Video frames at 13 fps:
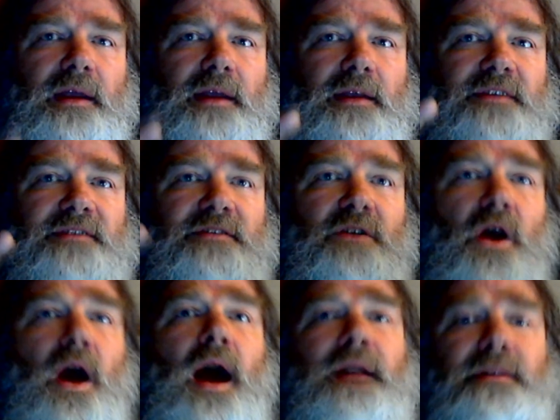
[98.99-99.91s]
is
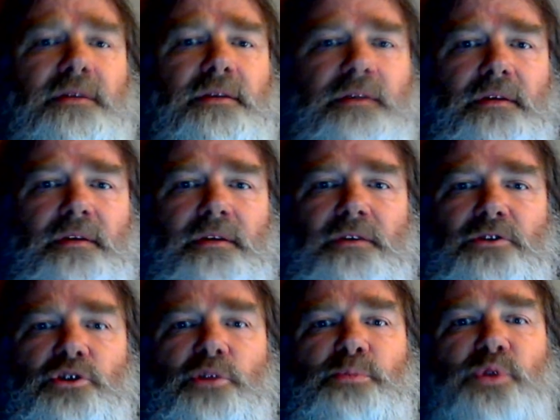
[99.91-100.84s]
not
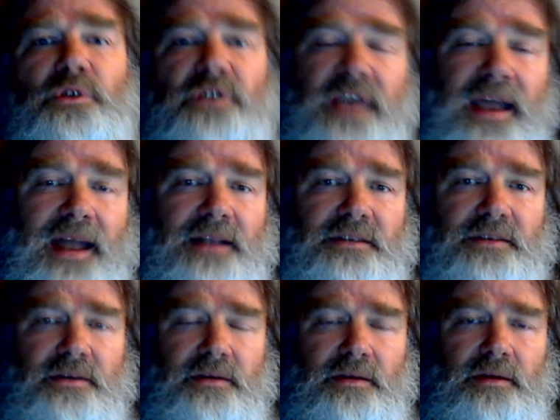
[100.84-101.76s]
to protect